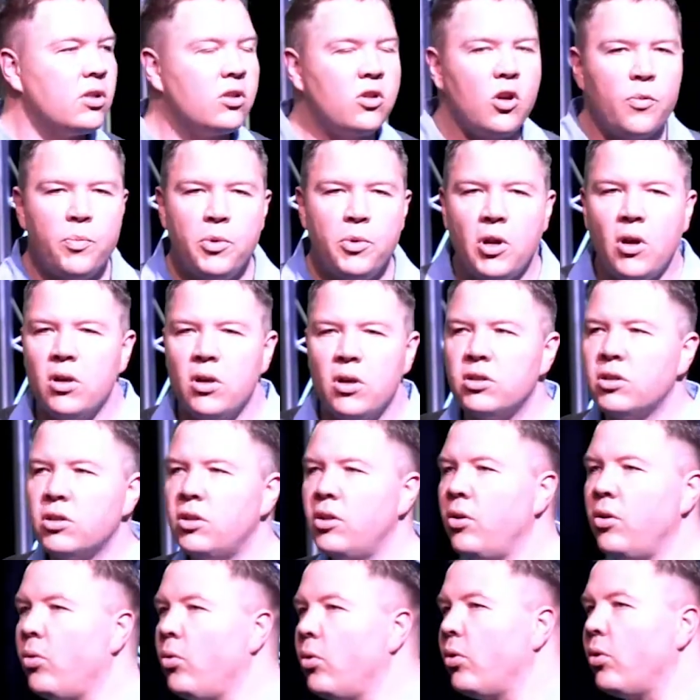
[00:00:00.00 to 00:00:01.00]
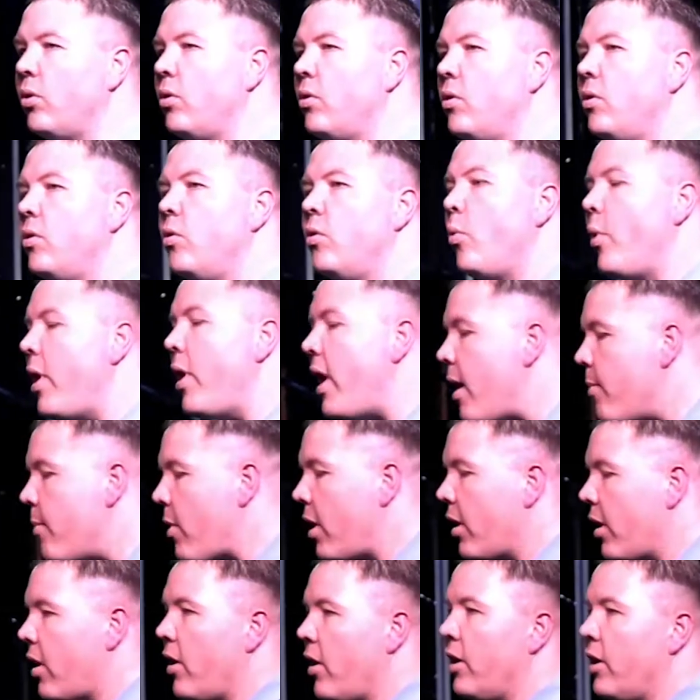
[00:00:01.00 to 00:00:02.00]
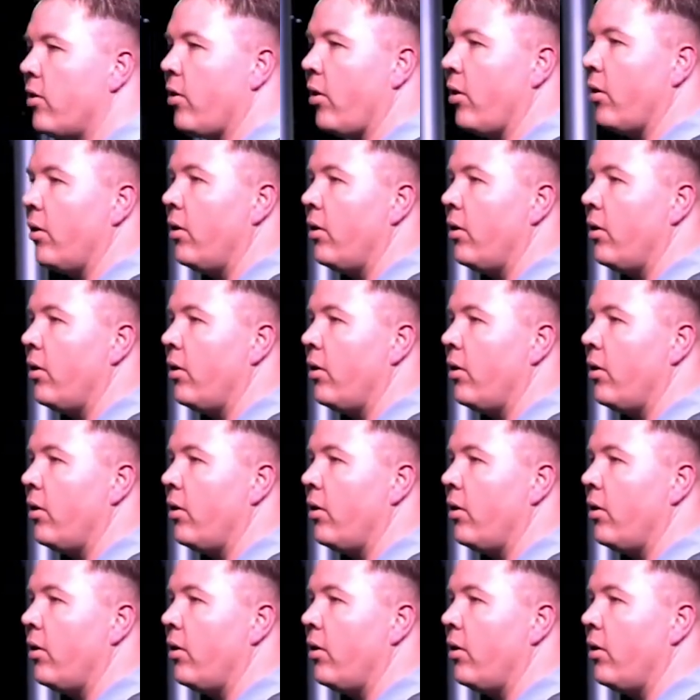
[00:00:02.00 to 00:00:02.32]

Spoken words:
Stop and ask the Lord, where am I going